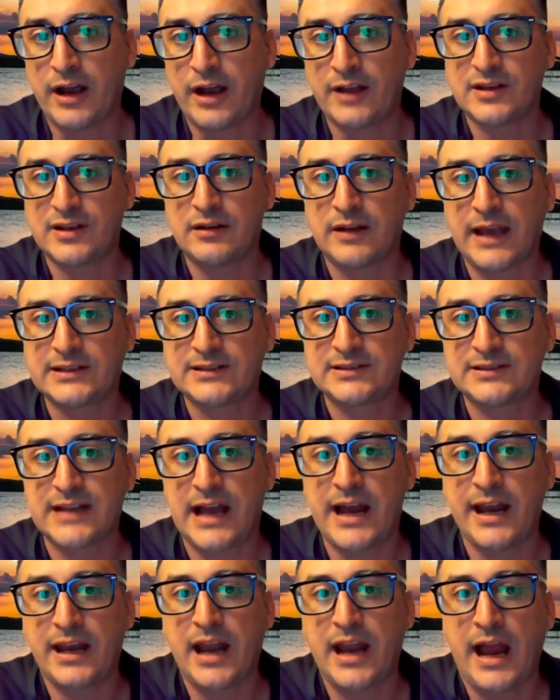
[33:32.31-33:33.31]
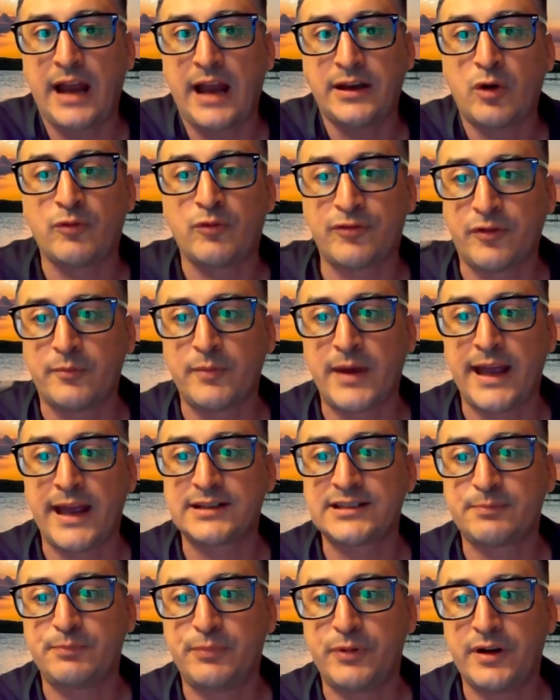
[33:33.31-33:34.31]
And like I know from my
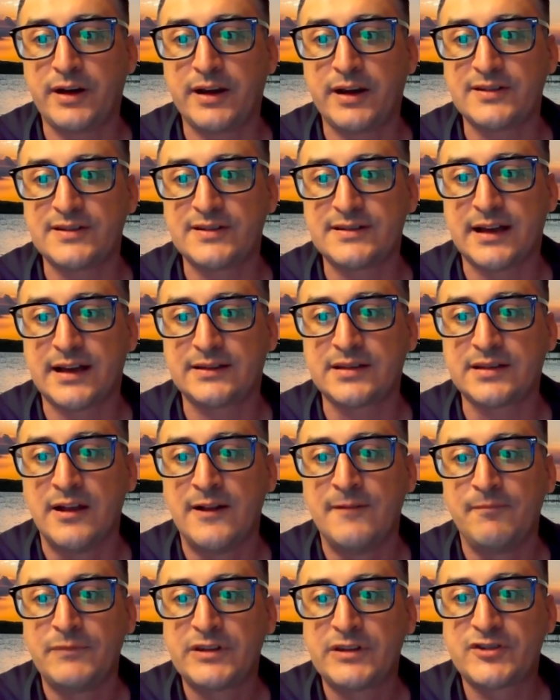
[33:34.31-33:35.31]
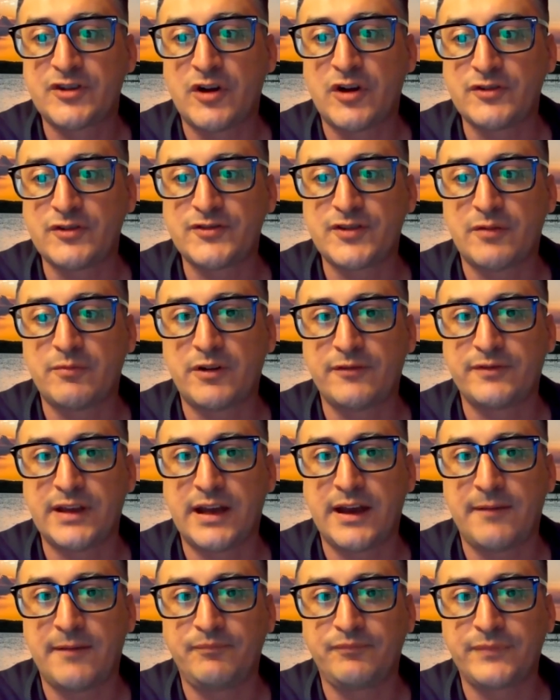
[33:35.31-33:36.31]
experience that some of
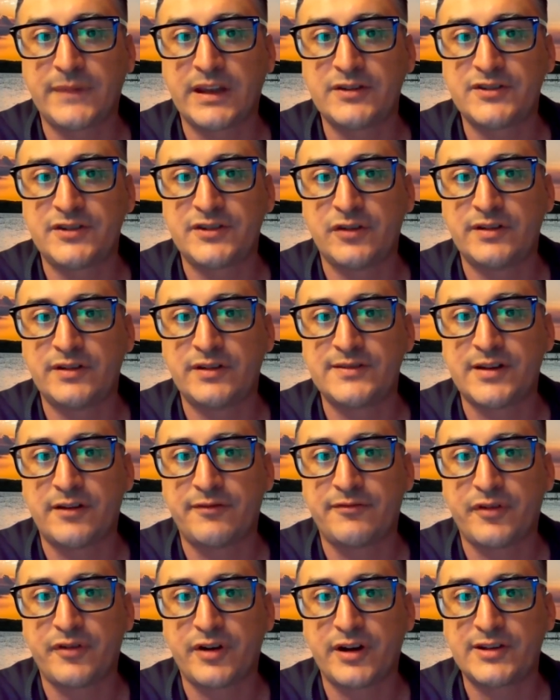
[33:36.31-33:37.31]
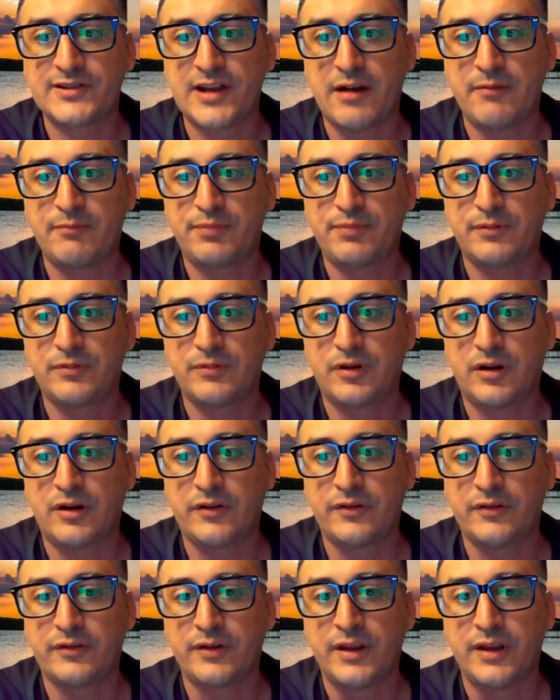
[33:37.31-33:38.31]
the students are, for example,
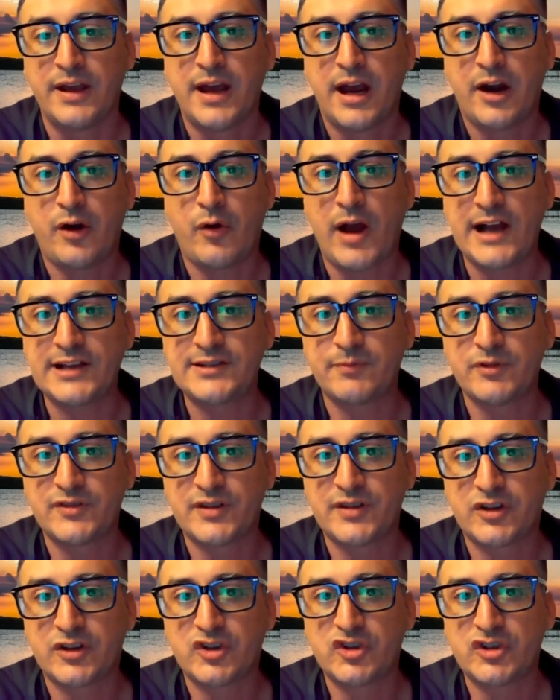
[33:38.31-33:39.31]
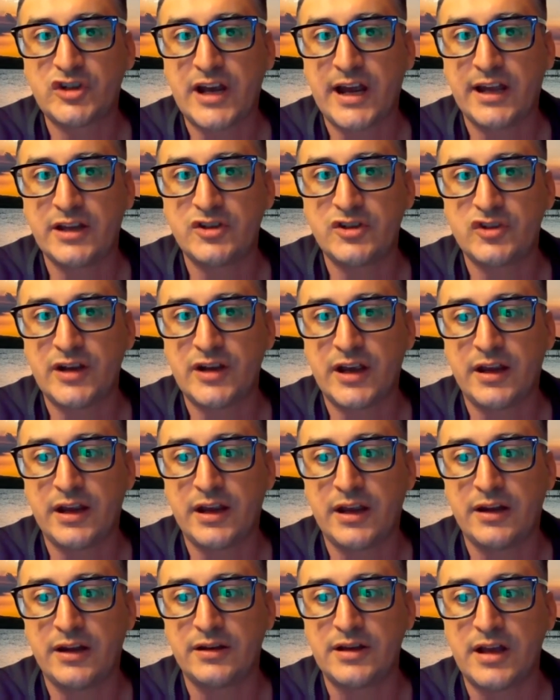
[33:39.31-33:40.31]
on Erasmus exchange
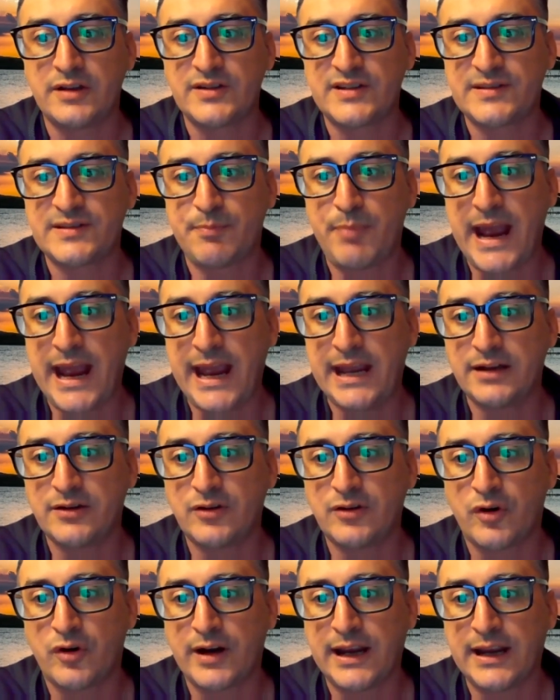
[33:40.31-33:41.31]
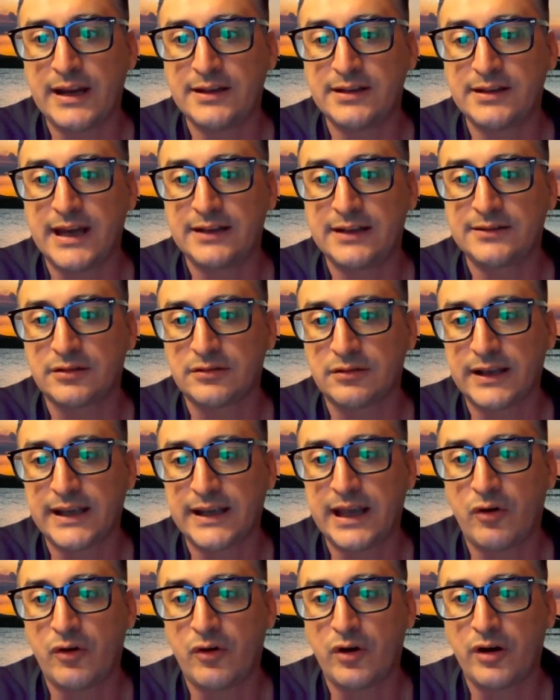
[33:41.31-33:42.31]
in Spain or in
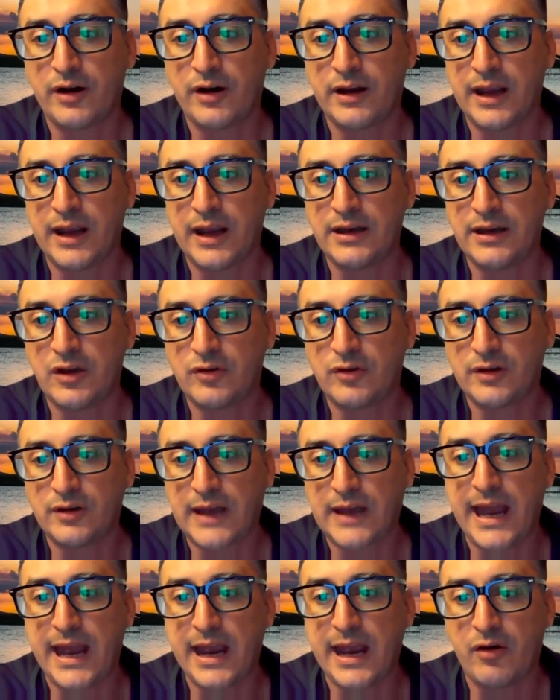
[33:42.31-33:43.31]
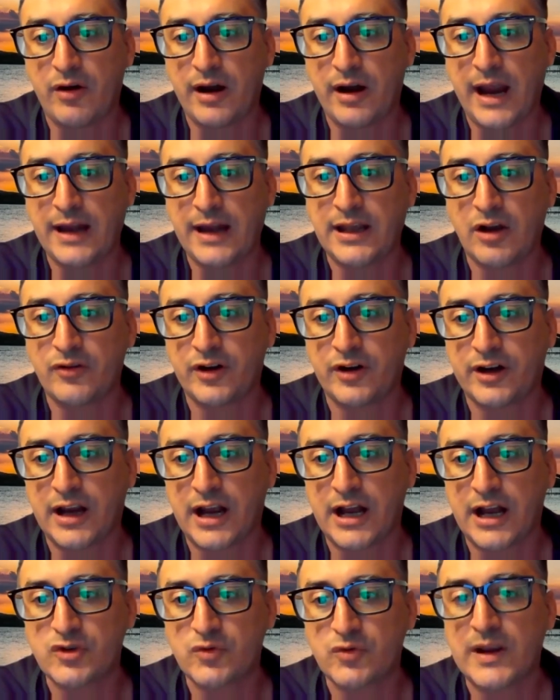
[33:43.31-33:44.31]
Italy or in UK or any other
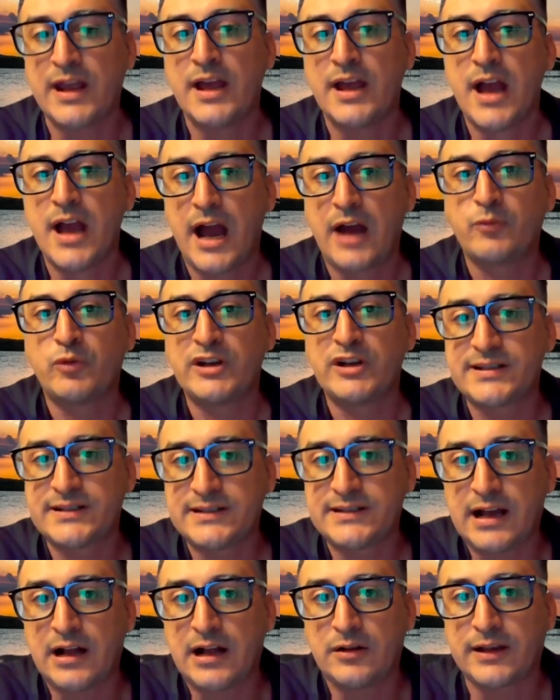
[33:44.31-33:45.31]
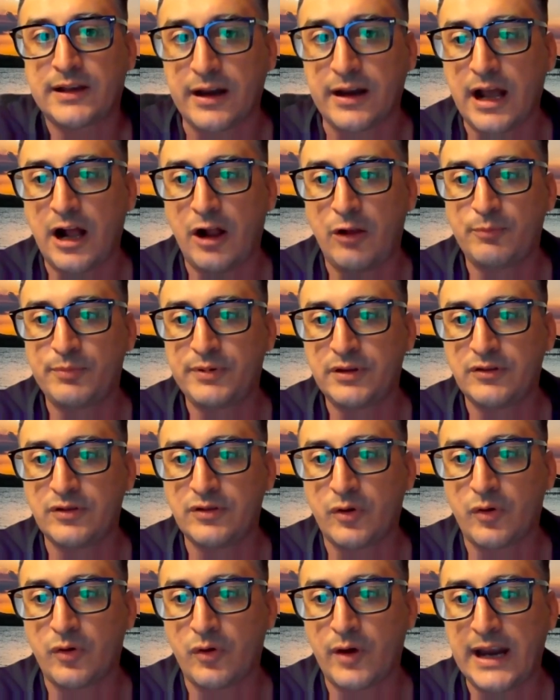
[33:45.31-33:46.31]
country, and we still can help
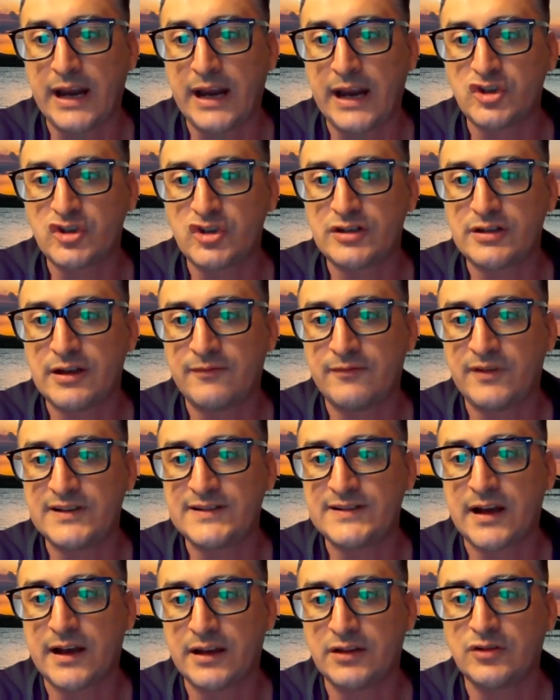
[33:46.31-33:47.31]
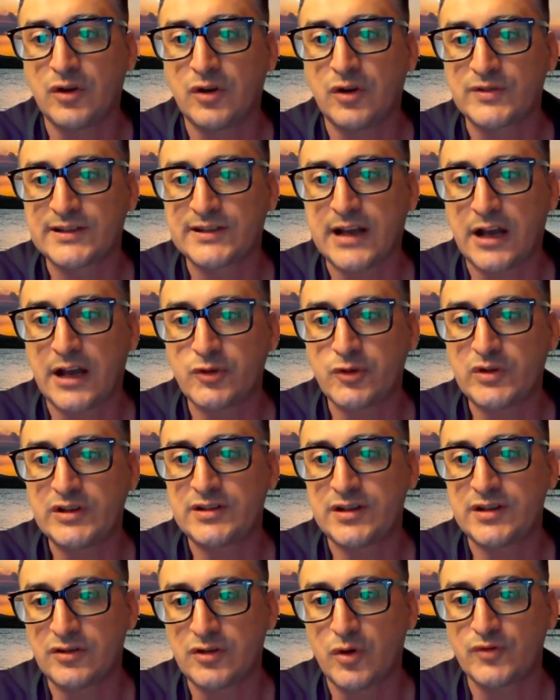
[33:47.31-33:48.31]
you, arrange the visa in those
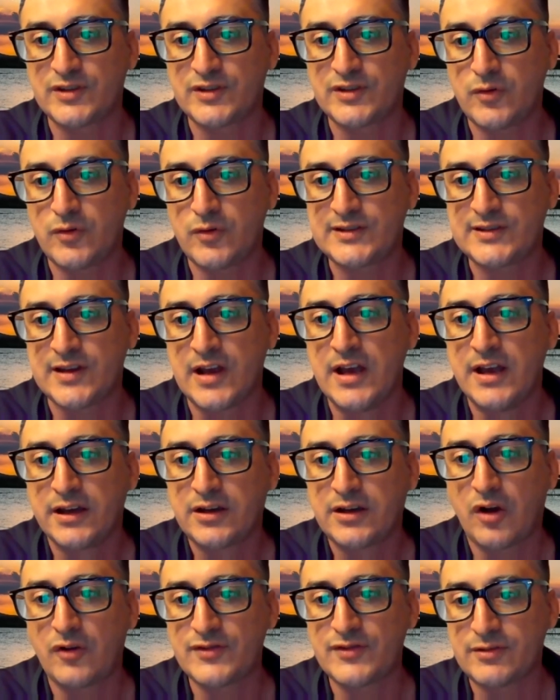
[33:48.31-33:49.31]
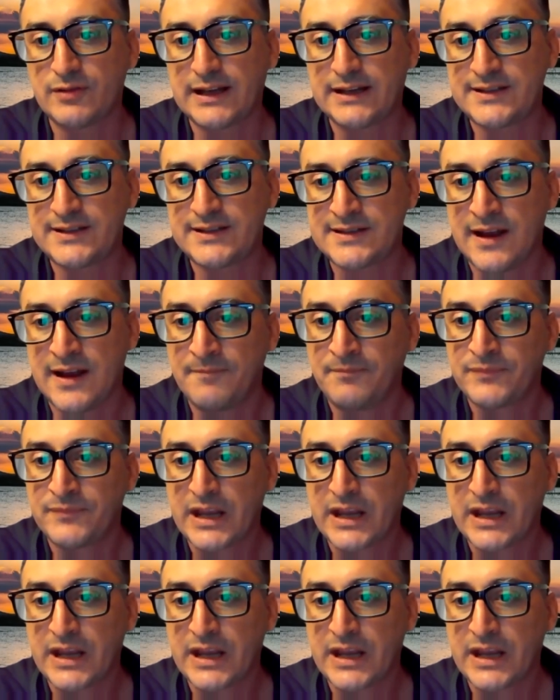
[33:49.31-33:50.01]
countries, in those US consulates.